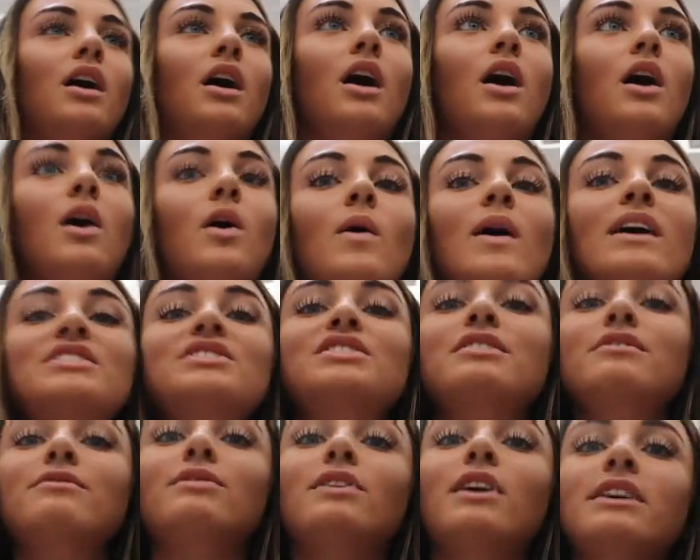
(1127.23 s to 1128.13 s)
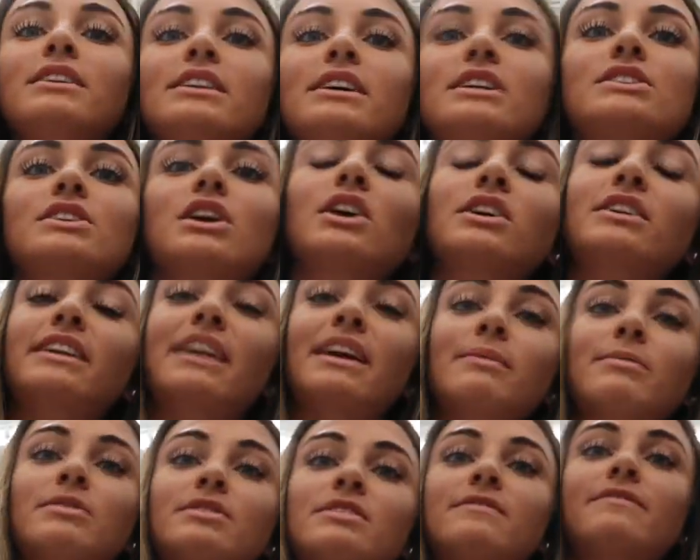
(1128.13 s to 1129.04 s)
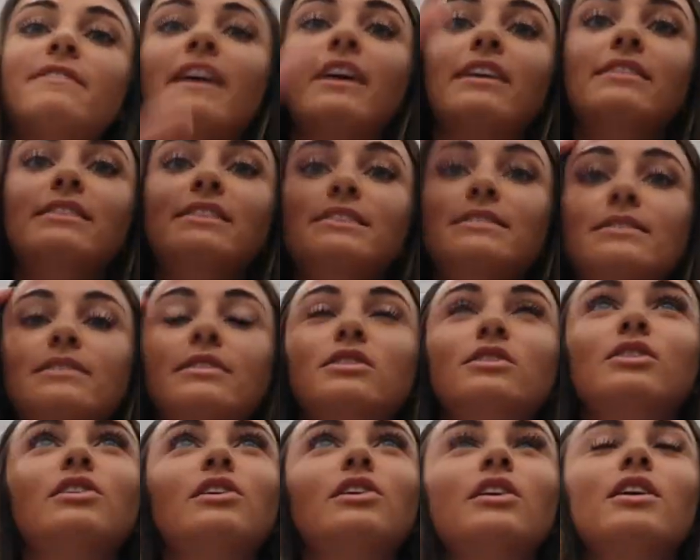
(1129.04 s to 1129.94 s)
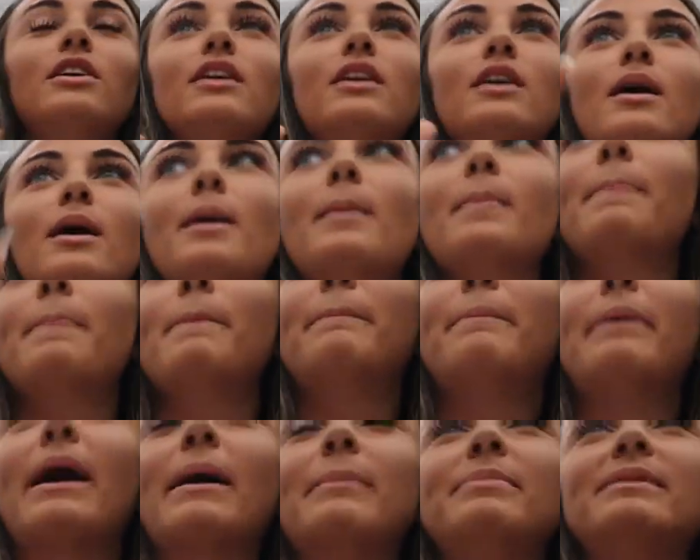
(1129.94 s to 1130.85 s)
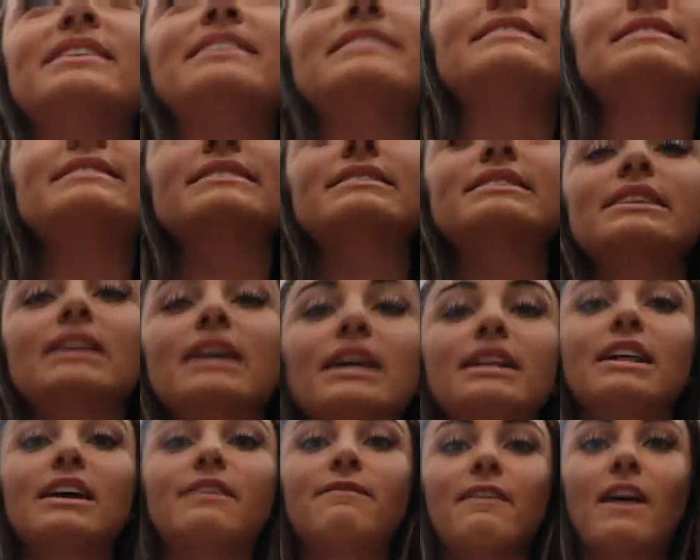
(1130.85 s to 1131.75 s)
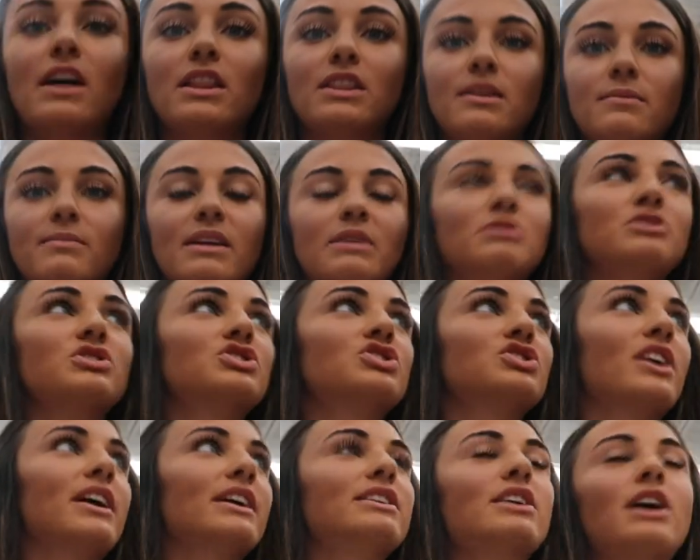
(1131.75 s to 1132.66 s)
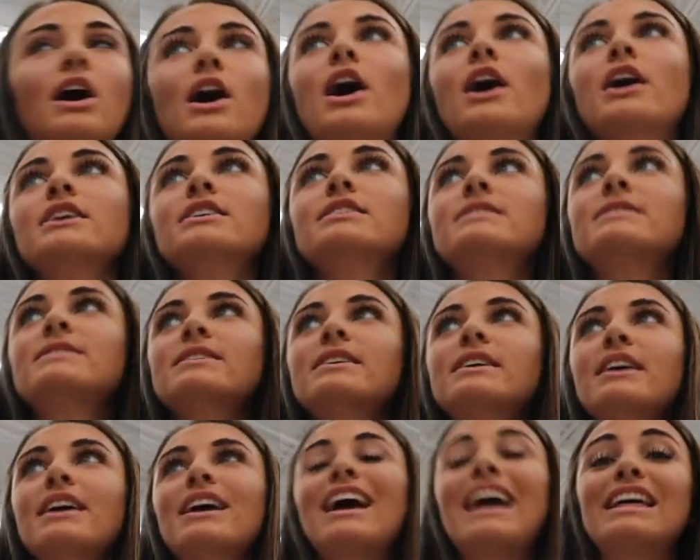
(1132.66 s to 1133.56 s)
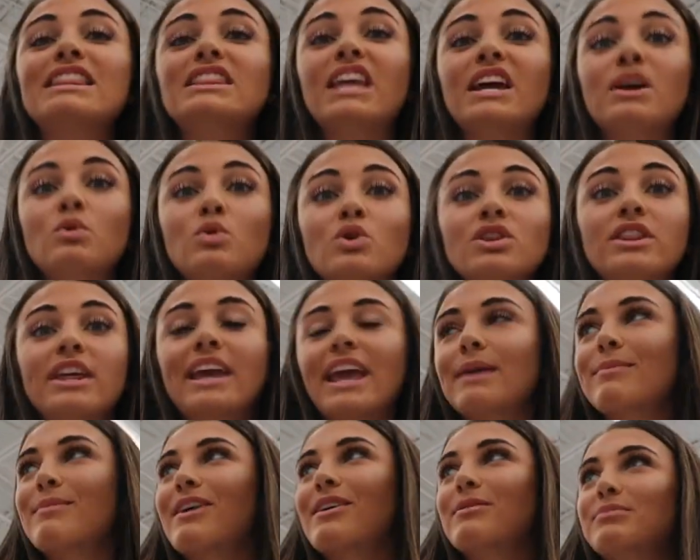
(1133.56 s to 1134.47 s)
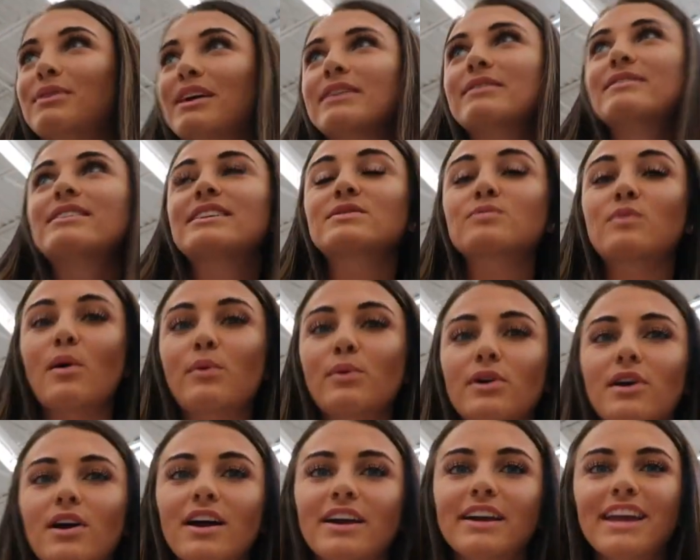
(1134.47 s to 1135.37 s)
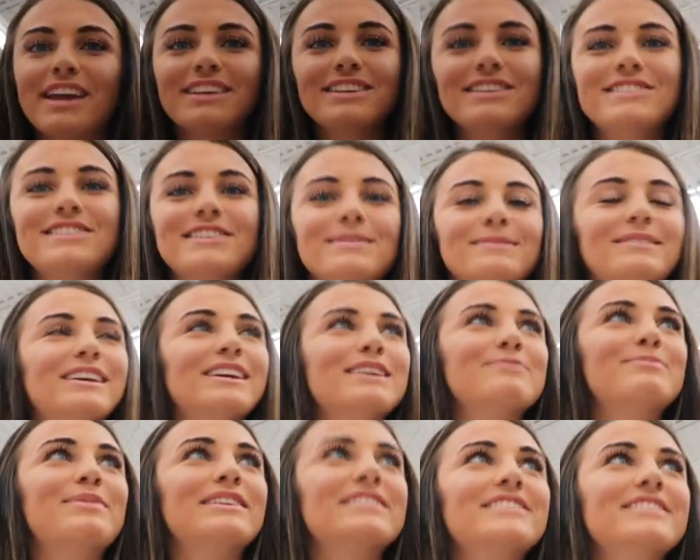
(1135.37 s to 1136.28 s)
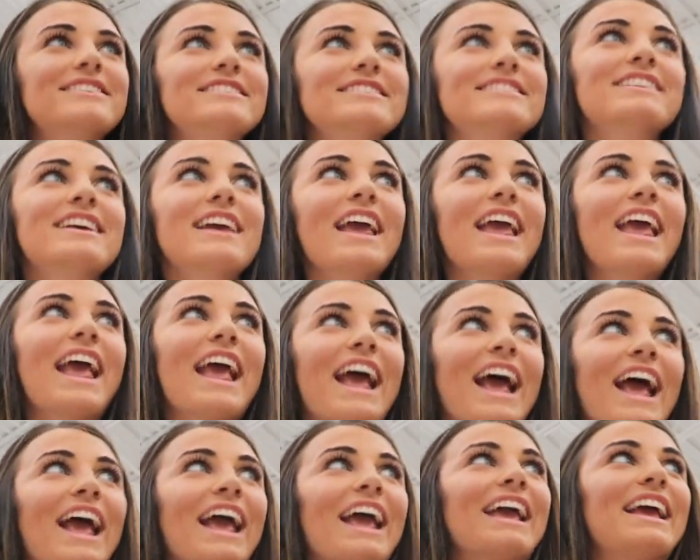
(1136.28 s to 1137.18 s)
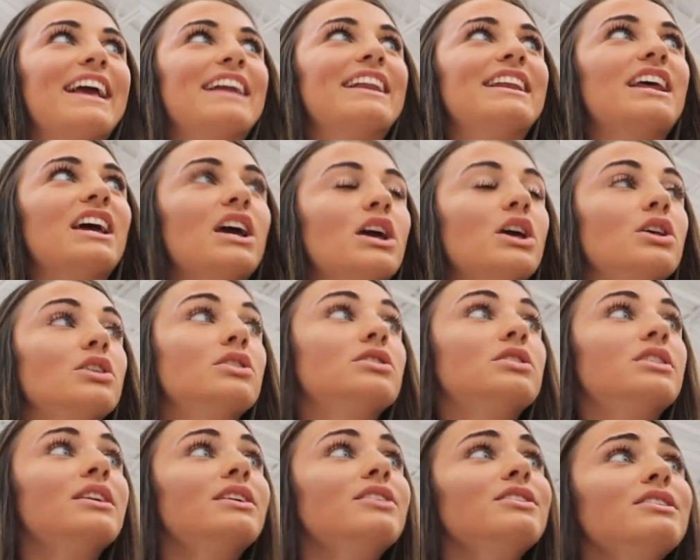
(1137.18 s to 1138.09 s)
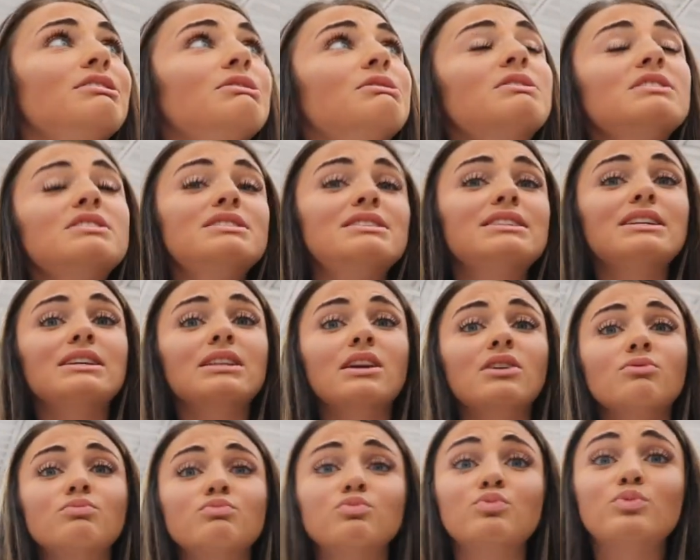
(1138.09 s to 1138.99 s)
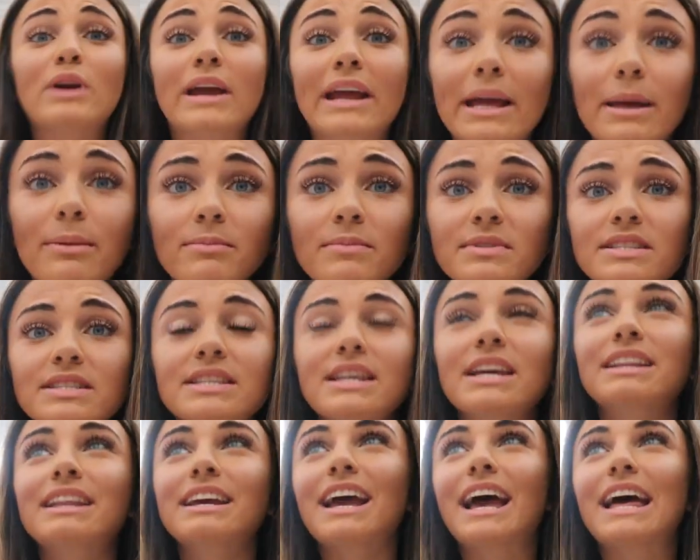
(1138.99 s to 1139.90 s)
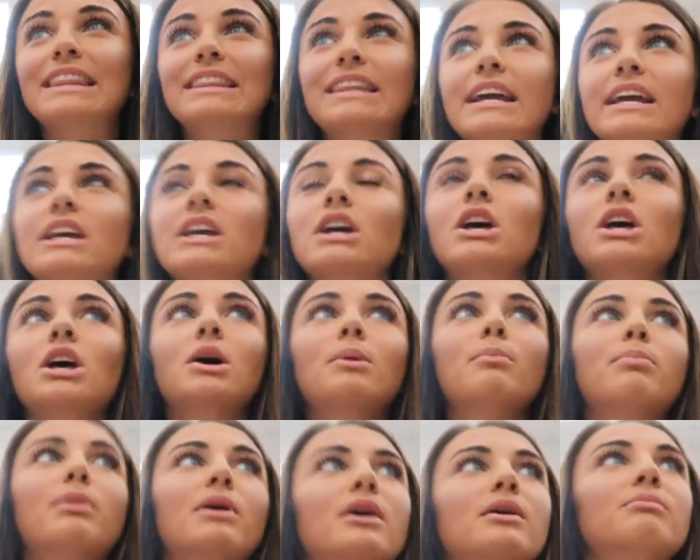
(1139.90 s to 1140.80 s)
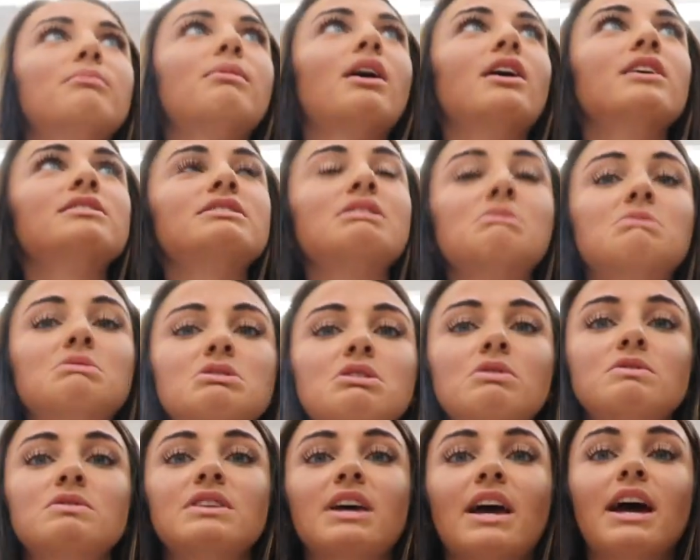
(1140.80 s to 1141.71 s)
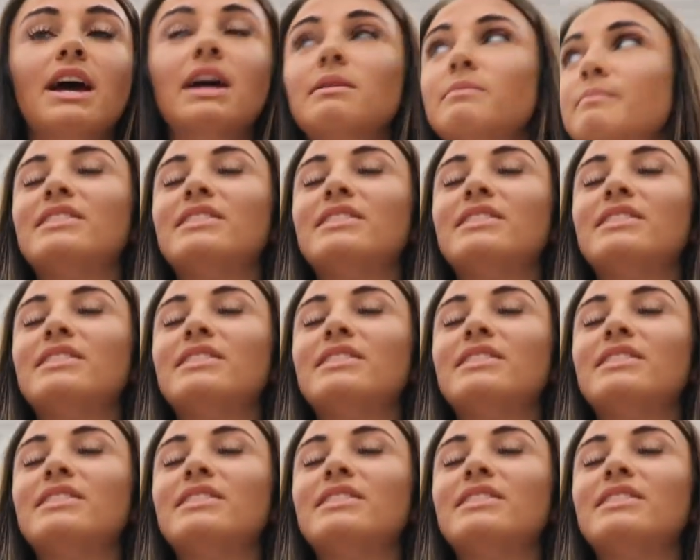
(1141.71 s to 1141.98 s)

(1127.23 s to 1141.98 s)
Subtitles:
Oh, I should have vlogged this. Our neighbors found these little puppies. They found them. They were stray dogs. And they came out and played with us while we were on Kaylee's Jeep taking pictures. And literally you could see their ribs. And they had like burn marks. It was so sad.